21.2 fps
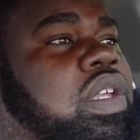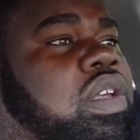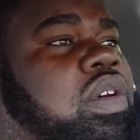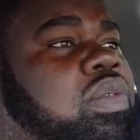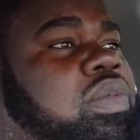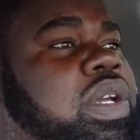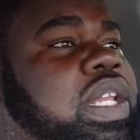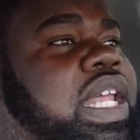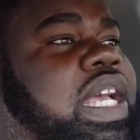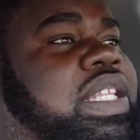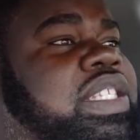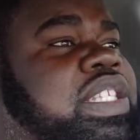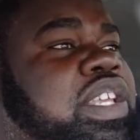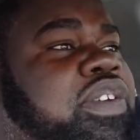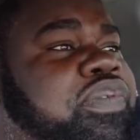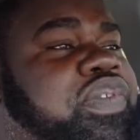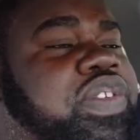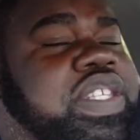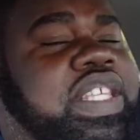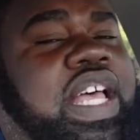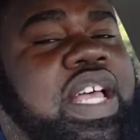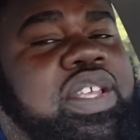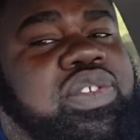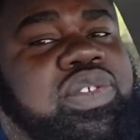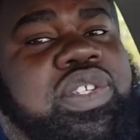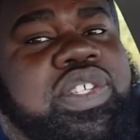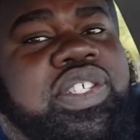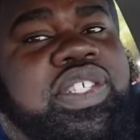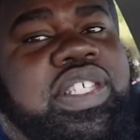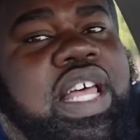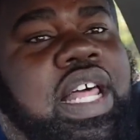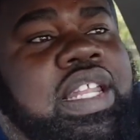We like to emphasize on the
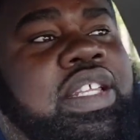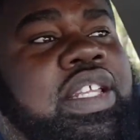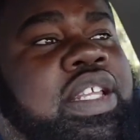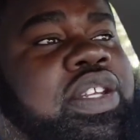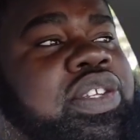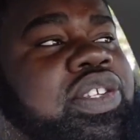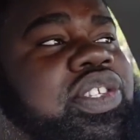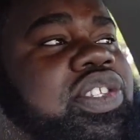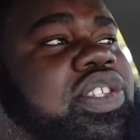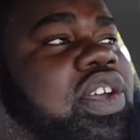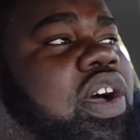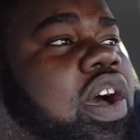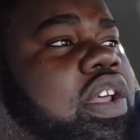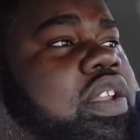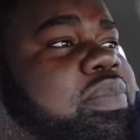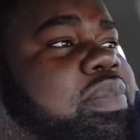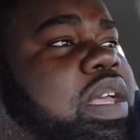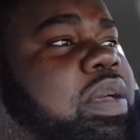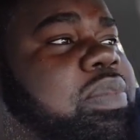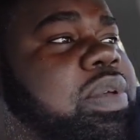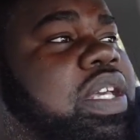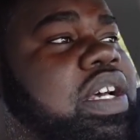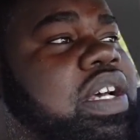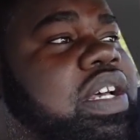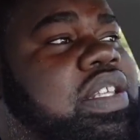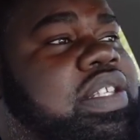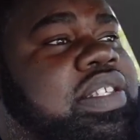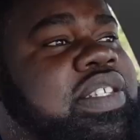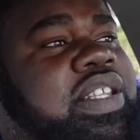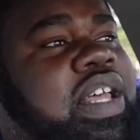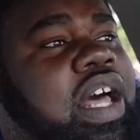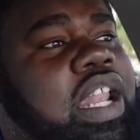solid in the starter, man,
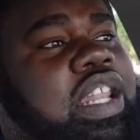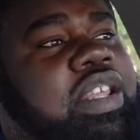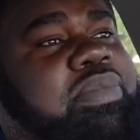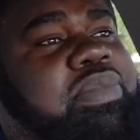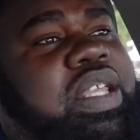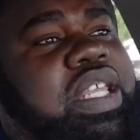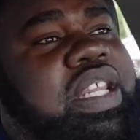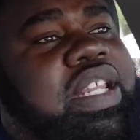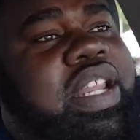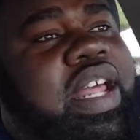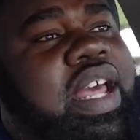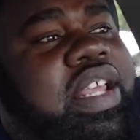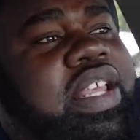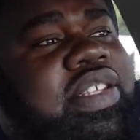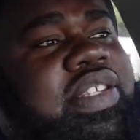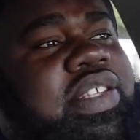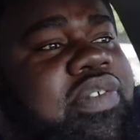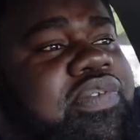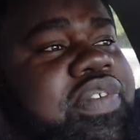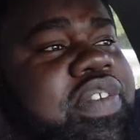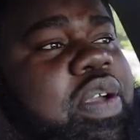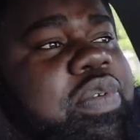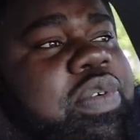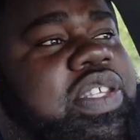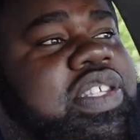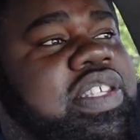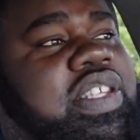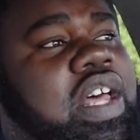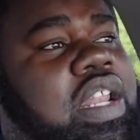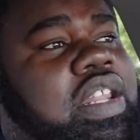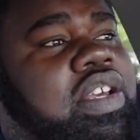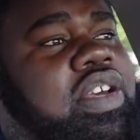because solid meaning that it's a very
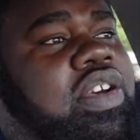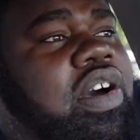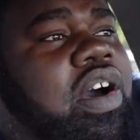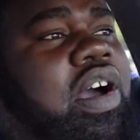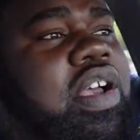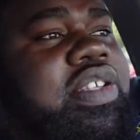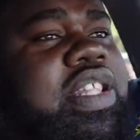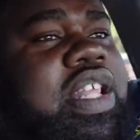solid car.